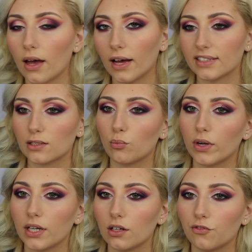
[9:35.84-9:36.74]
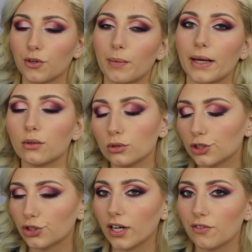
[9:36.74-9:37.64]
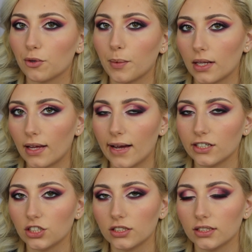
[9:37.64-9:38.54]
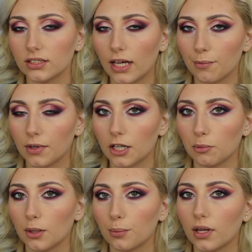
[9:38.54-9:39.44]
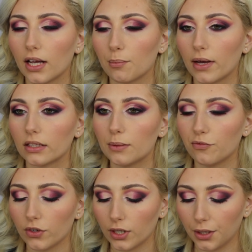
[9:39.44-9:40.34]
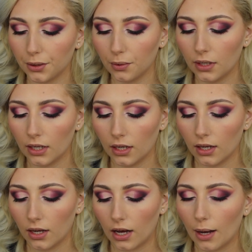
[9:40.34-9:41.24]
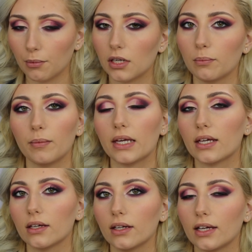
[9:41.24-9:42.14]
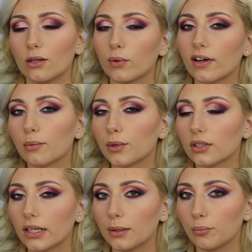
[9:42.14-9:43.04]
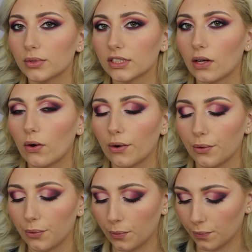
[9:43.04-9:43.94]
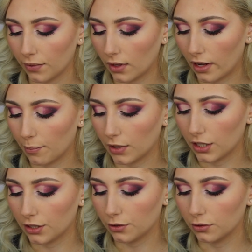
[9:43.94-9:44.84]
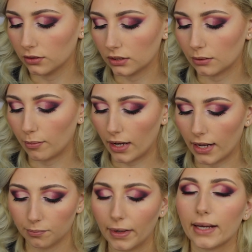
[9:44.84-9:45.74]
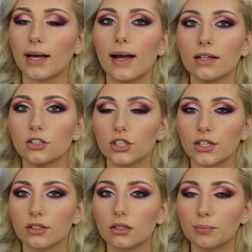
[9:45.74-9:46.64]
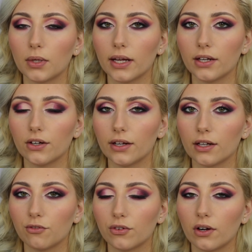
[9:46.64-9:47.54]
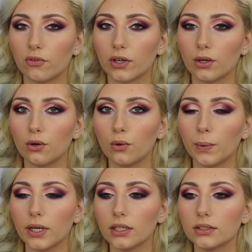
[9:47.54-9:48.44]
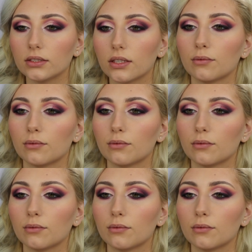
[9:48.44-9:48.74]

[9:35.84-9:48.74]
As I'm waiting for my glue to dry for my lashes, I'm gonna be applying my lip for you. I'm gonna make it a wearable lip, so I'm gonna use my Kylie Jenner lip liner in Forever and Always.